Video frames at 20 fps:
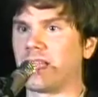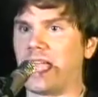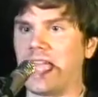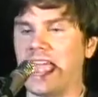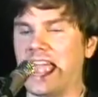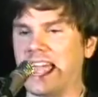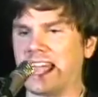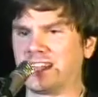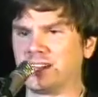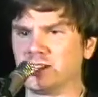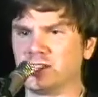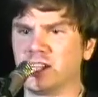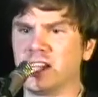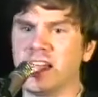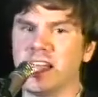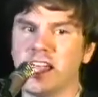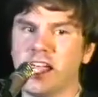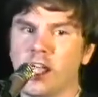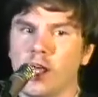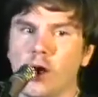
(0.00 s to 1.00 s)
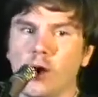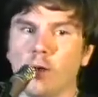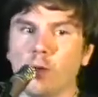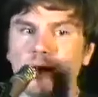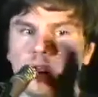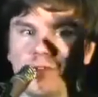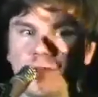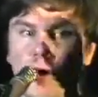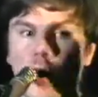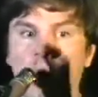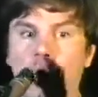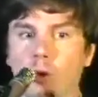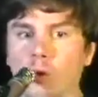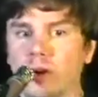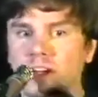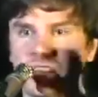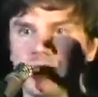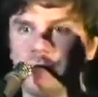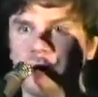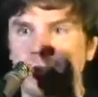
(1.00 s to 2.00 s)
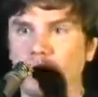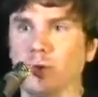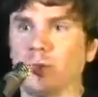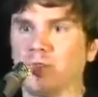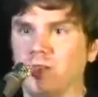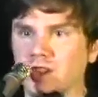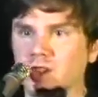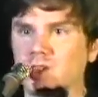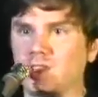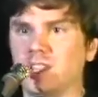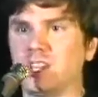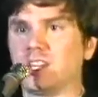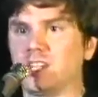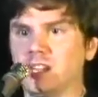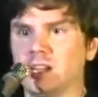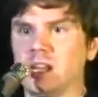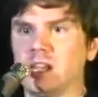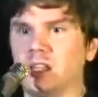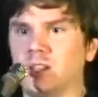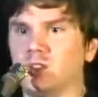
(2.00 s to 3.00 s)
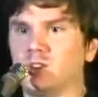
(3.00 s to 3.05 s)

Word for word: And We've already built this in